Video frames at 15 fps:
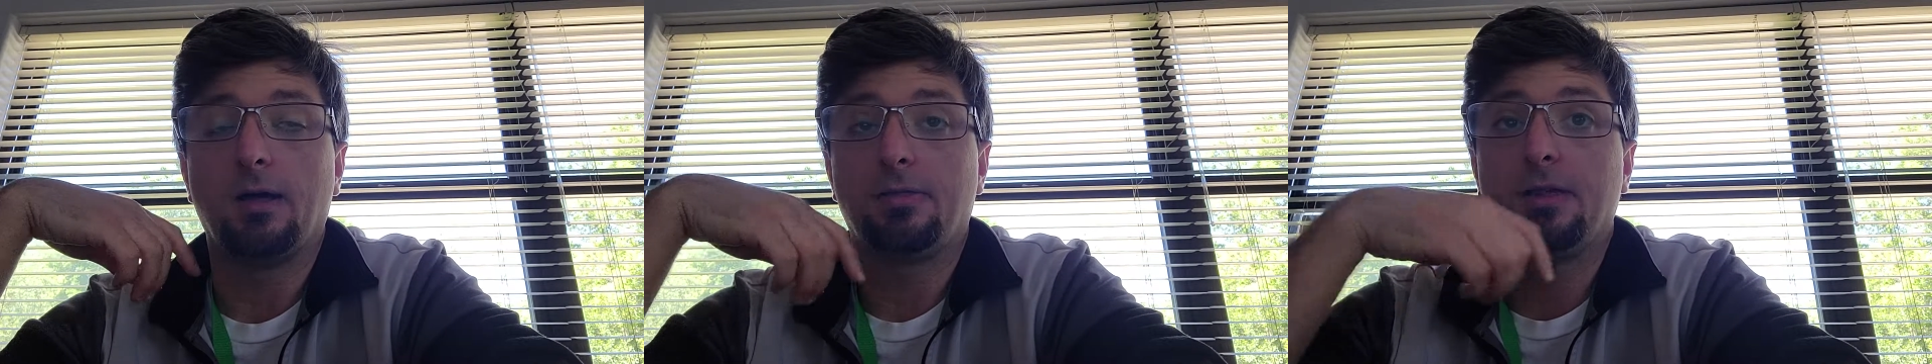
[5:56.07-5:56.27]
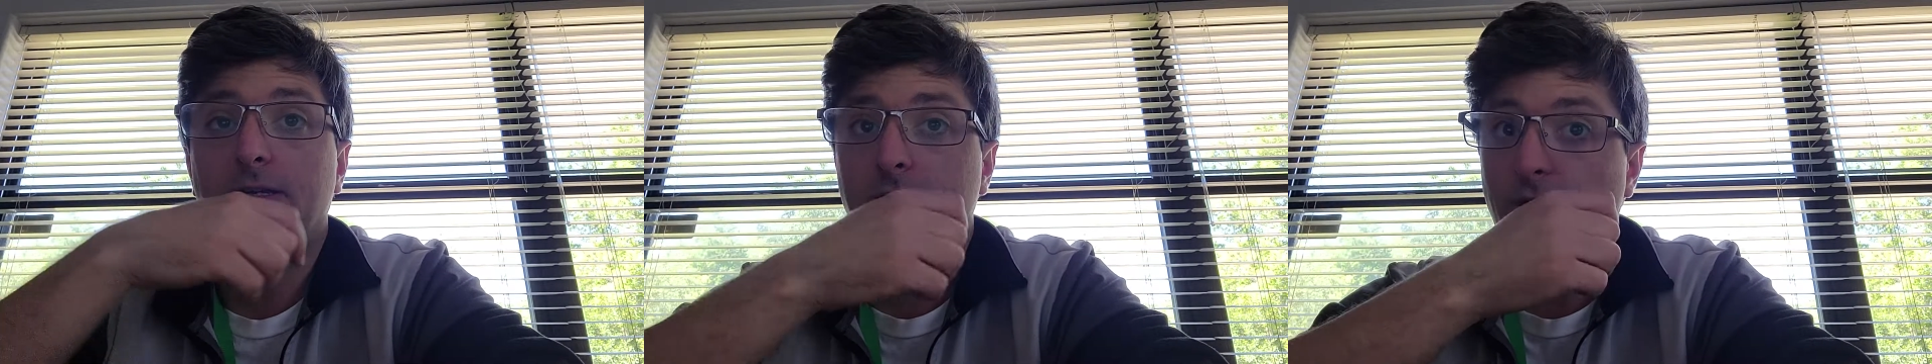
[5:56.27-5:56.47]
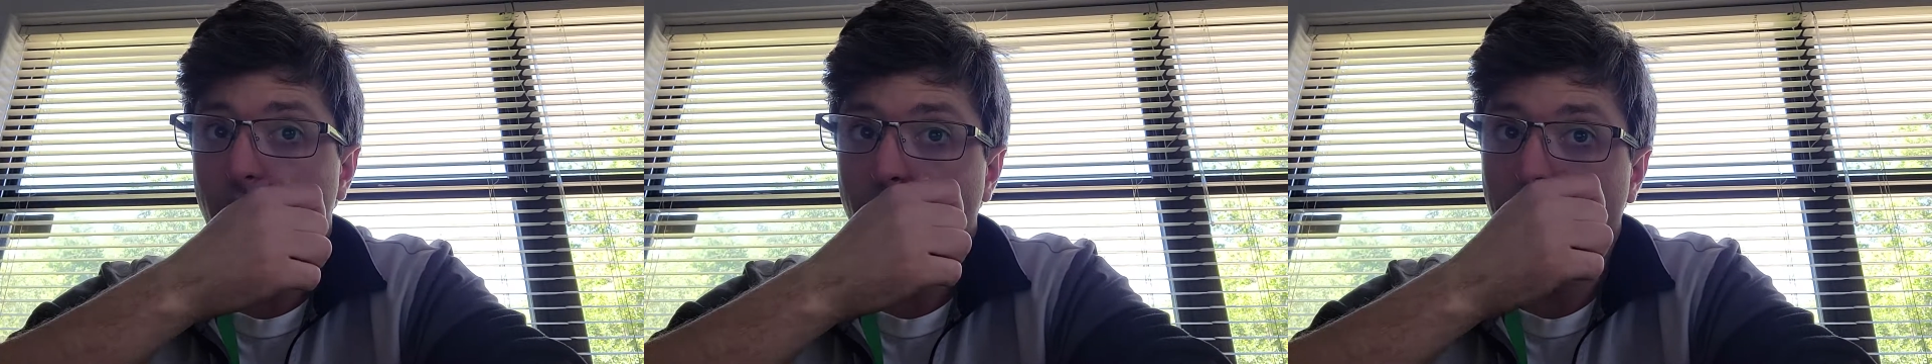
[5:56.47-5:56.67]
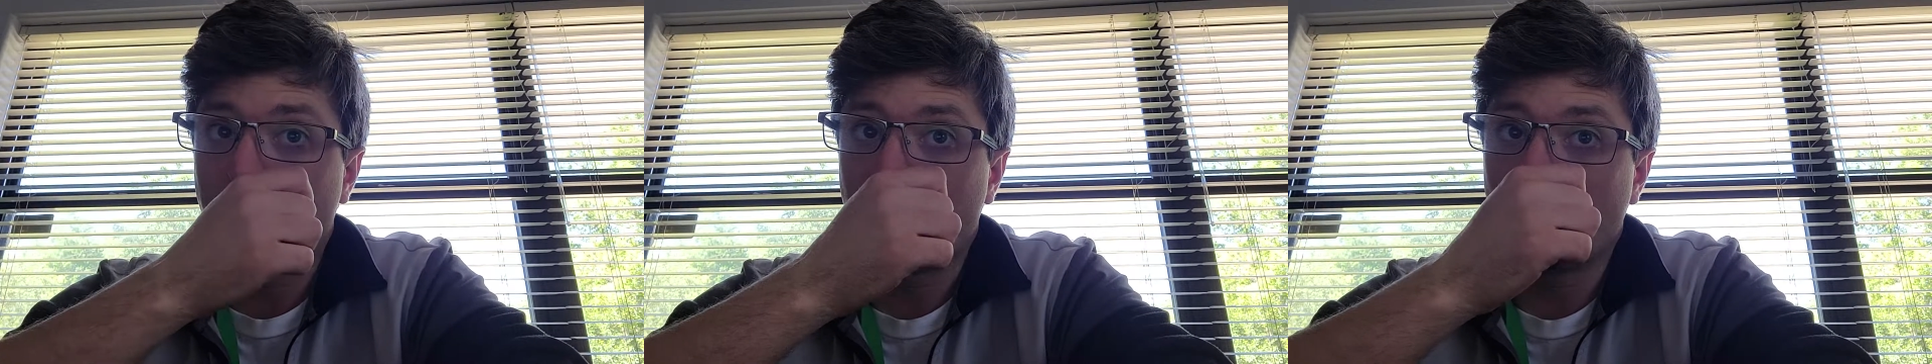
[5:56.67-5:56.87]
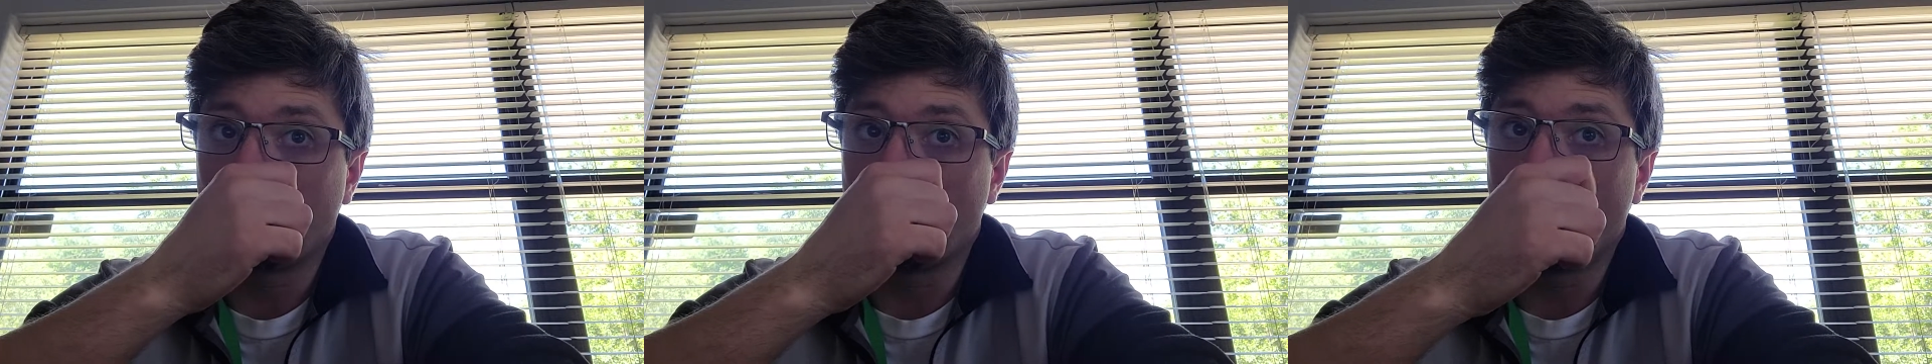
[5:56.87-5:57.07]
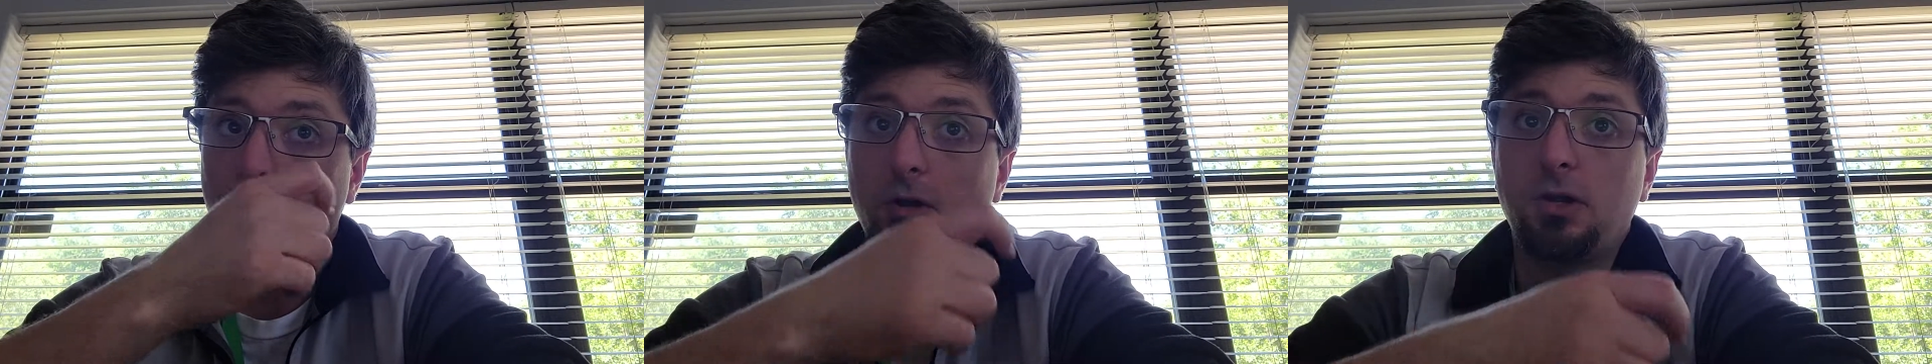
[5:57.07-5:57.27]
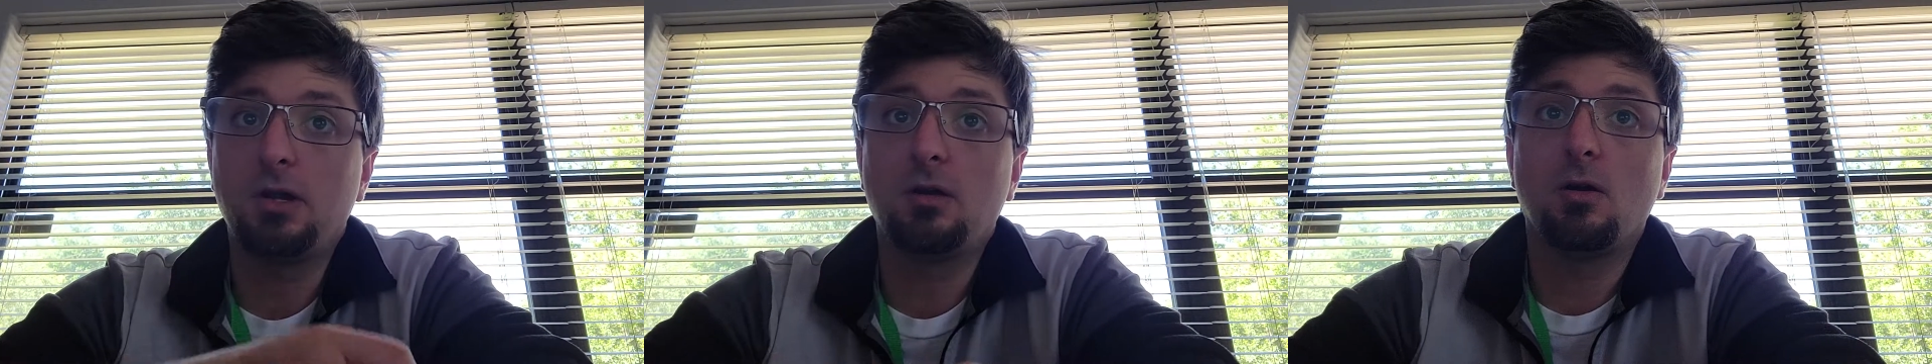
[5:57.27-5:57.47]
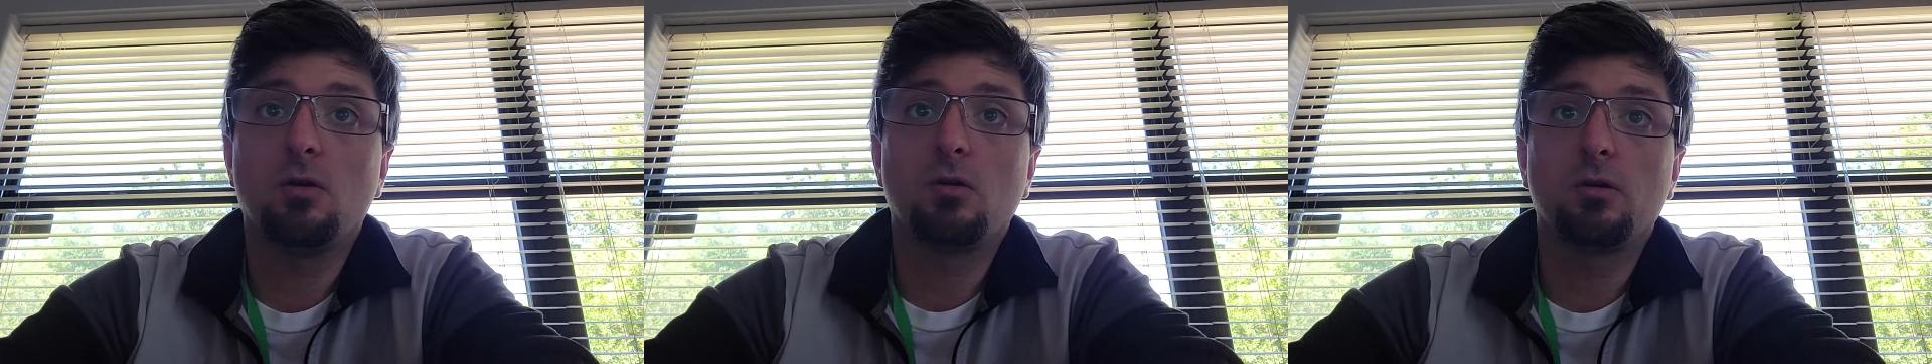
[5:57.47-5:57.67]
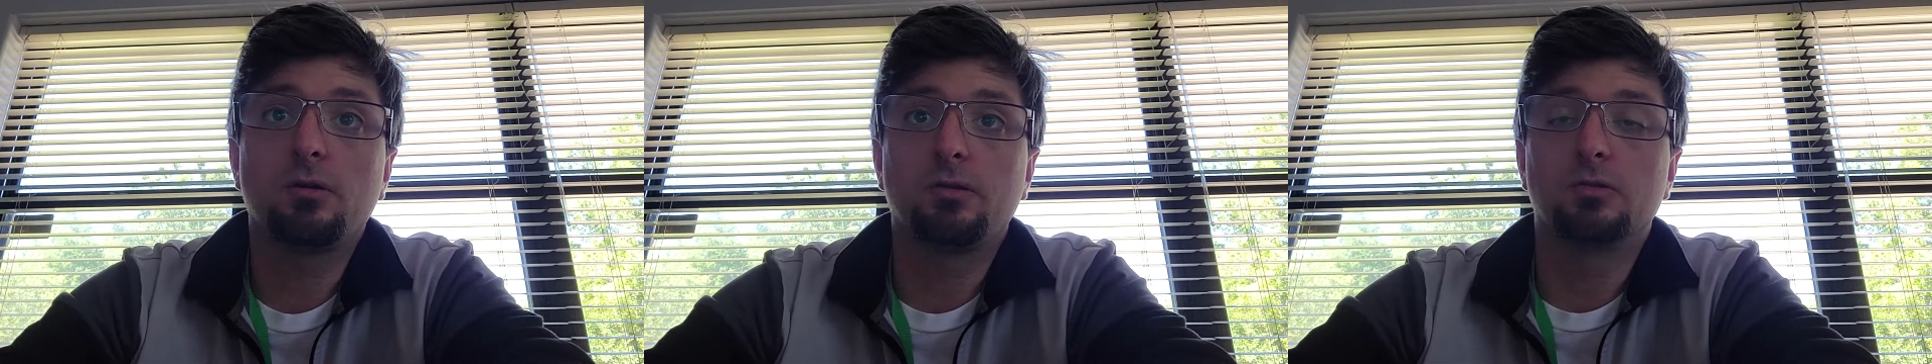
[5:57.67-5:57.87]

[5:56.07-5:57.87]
Thanks everybody for working hard.